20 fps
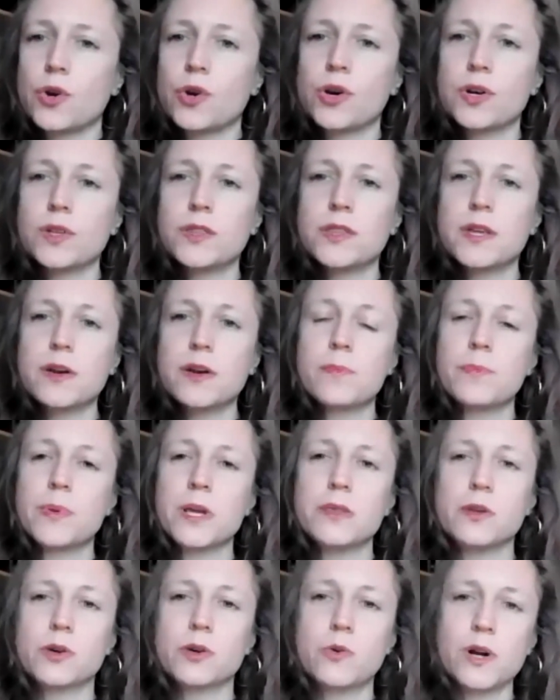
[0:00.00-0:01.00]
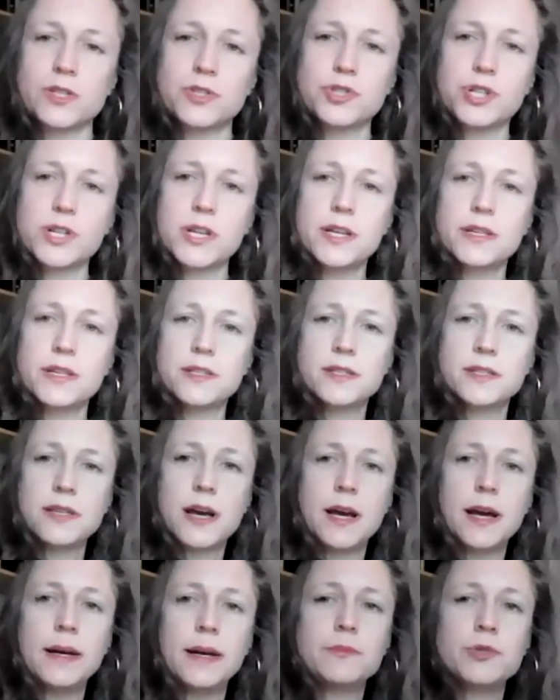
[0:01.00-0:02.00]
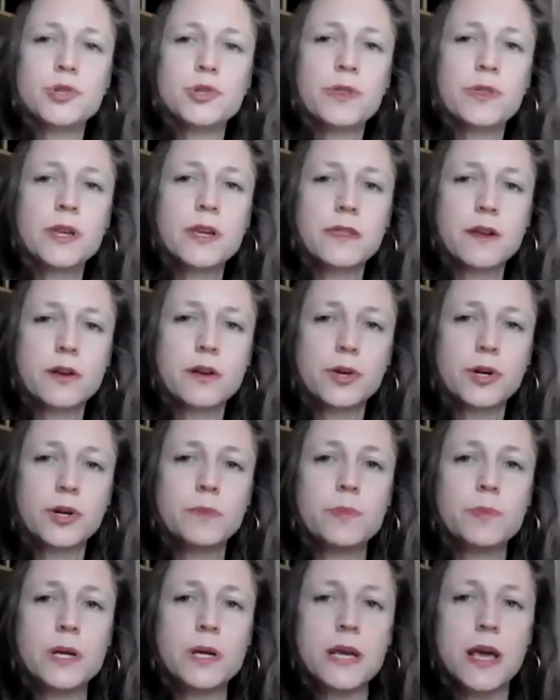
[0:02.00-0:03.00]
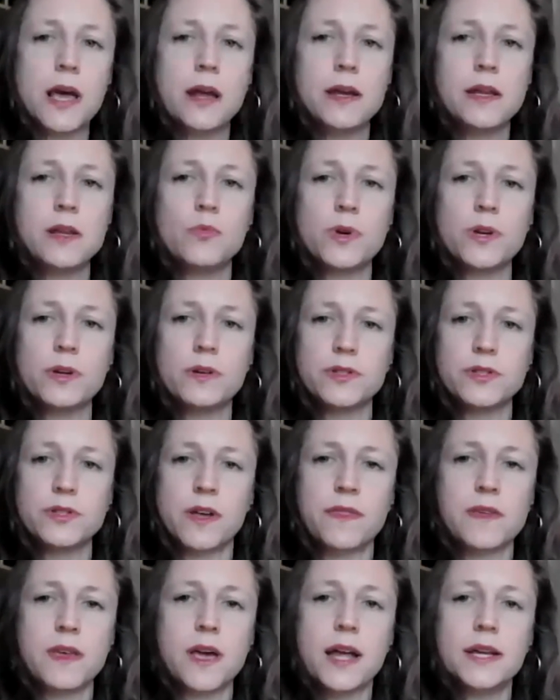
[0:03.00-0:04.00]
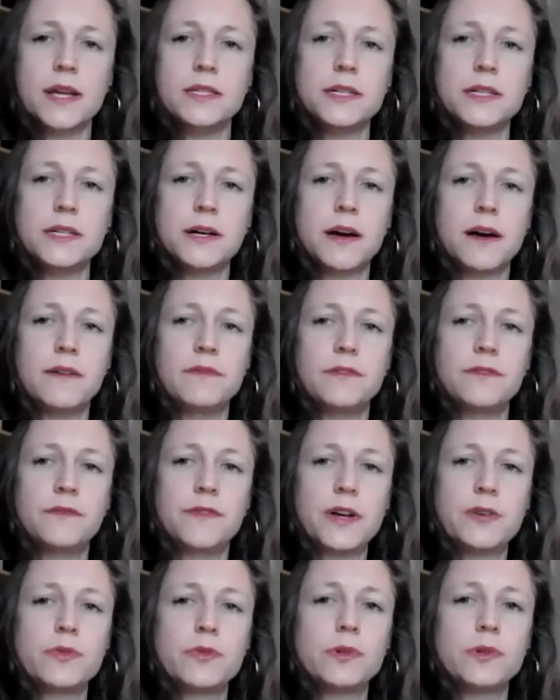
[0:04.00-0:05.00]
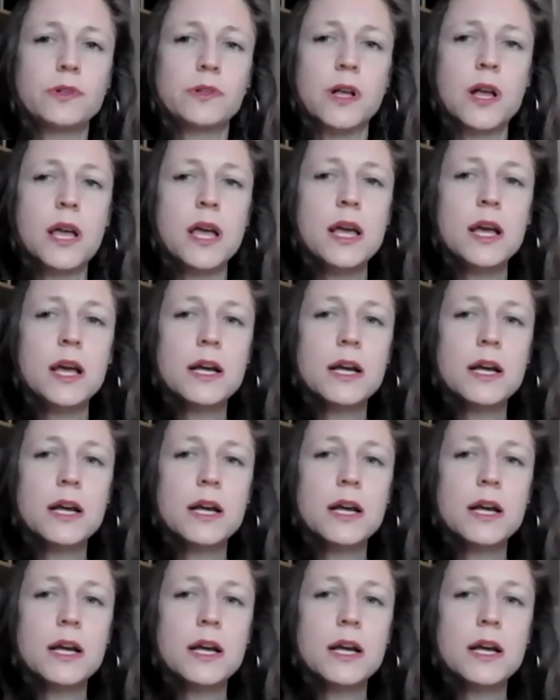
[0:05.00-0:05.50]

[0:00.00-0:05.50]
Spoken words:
Could there be? The question is, do you think there could be any wheels on the idea of a federal